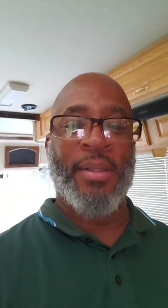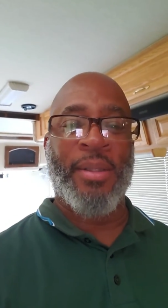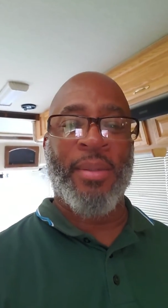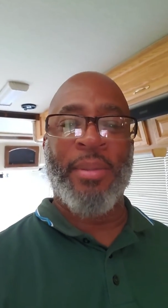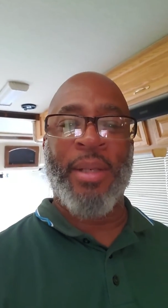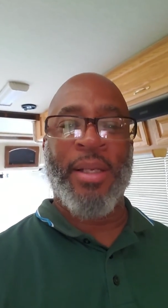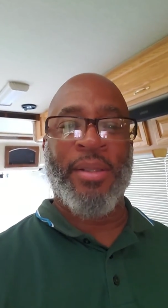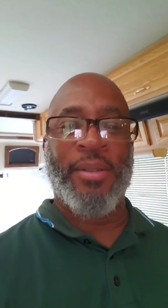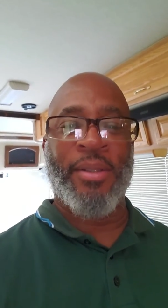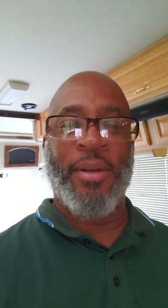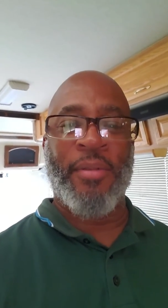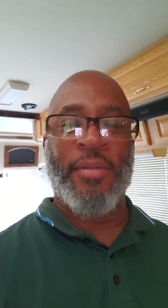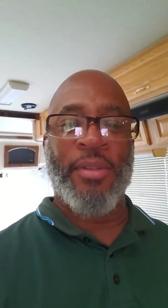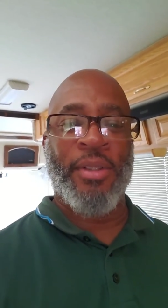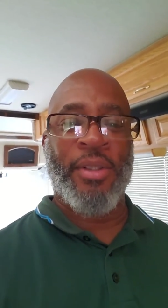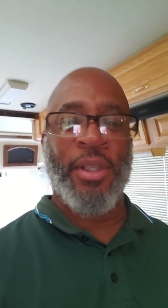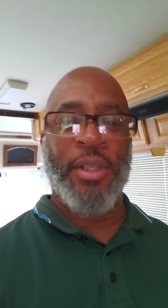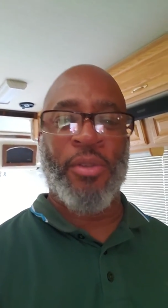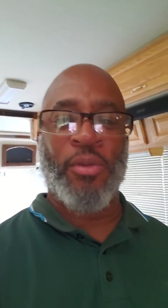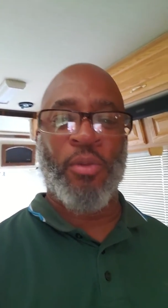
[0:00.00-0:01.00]
Some of that stuff
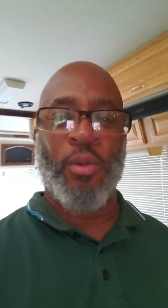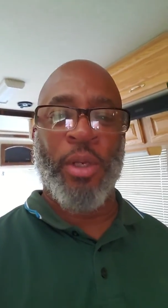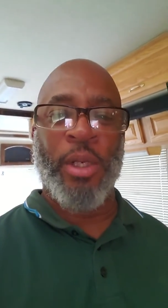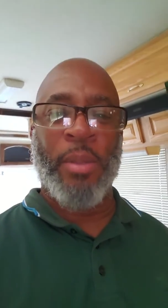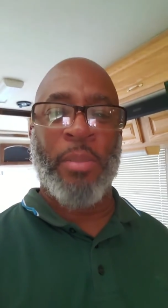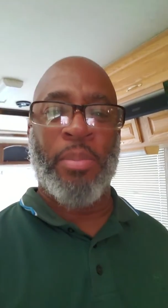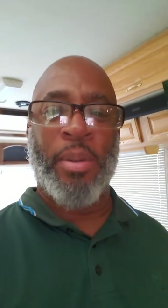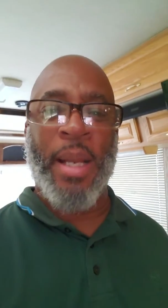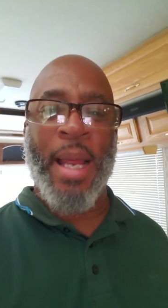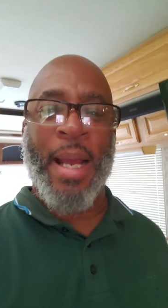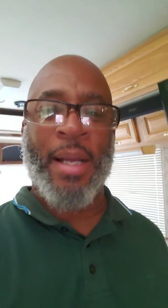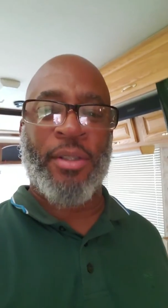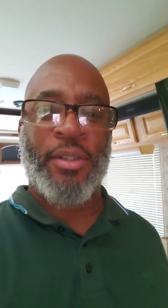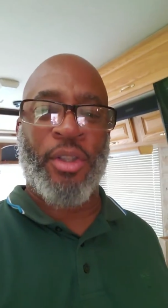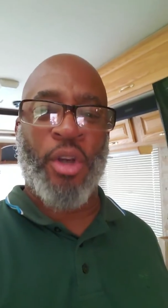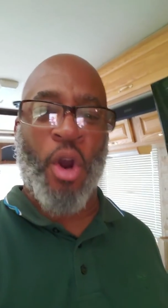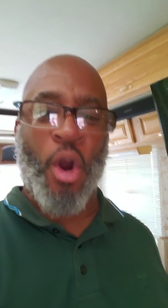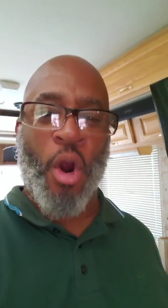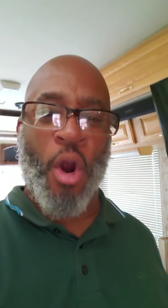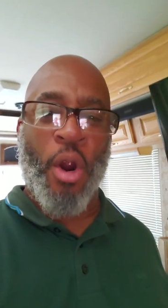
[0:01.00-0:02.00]
is just really black
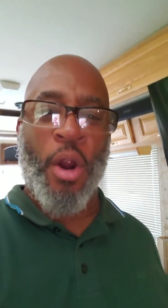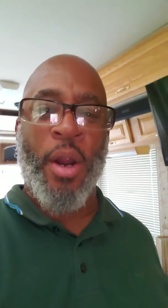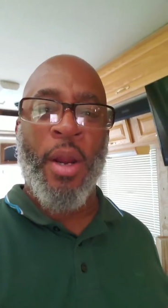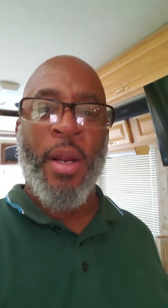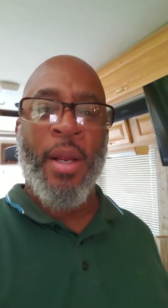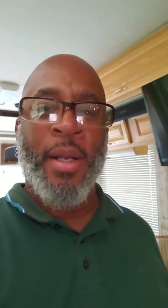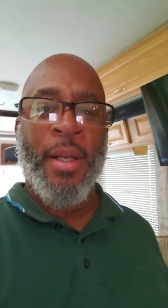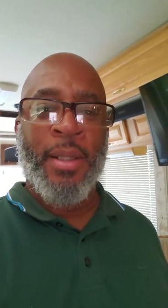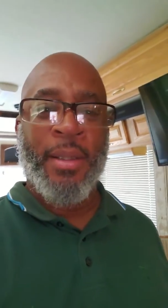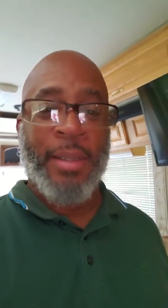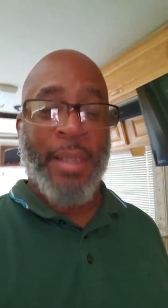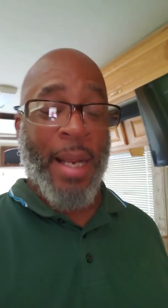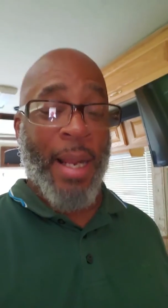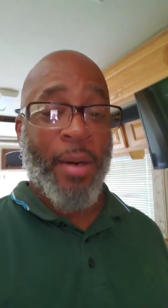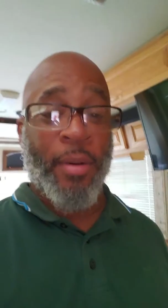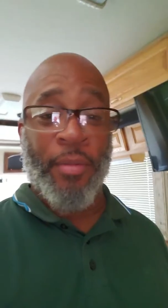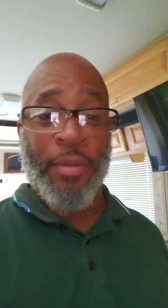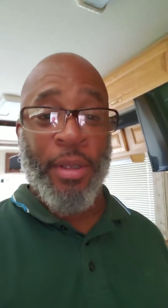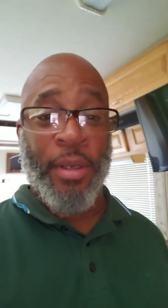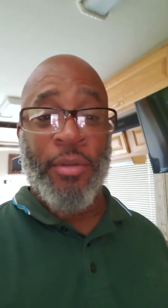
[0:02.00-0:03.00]
tar that I
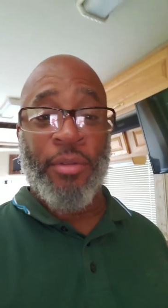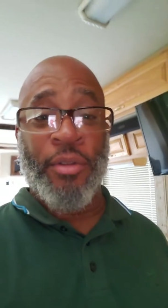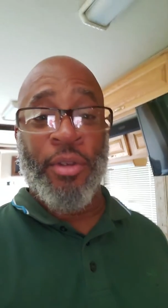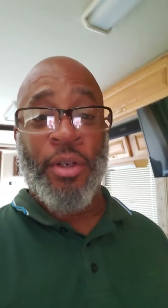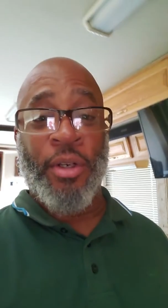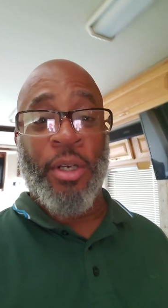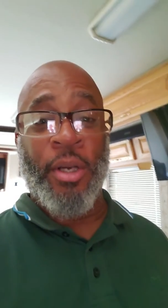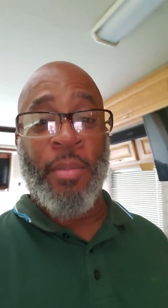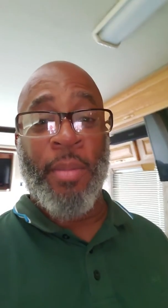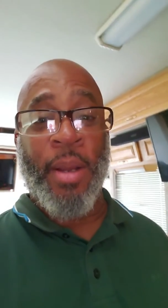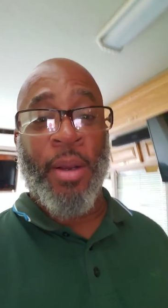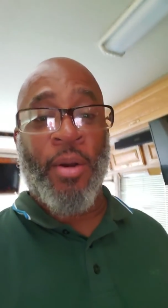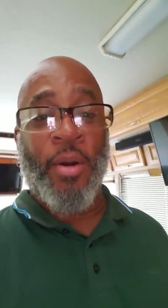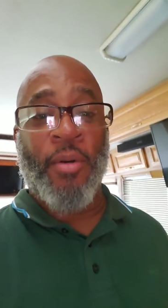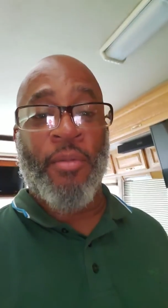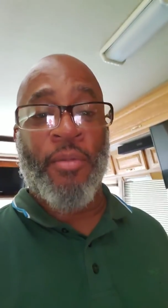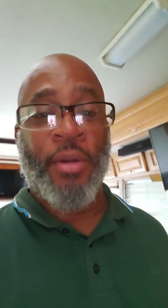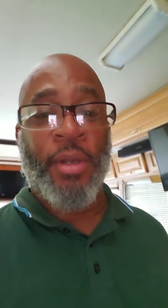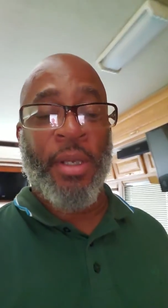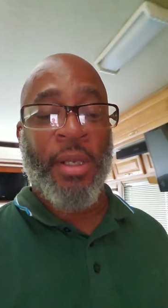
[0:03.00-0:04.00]
don't think is gonna come back
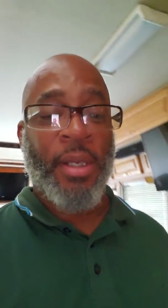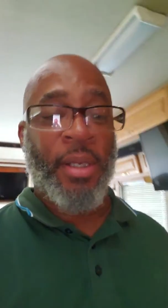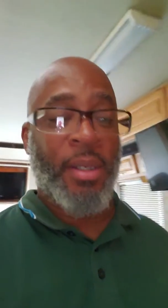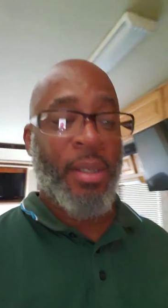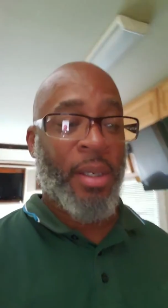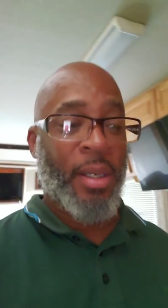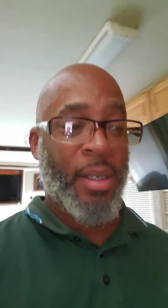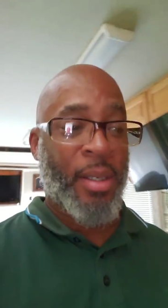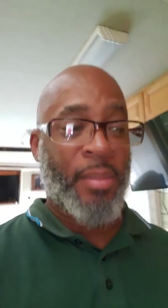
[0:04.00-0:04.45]
off again.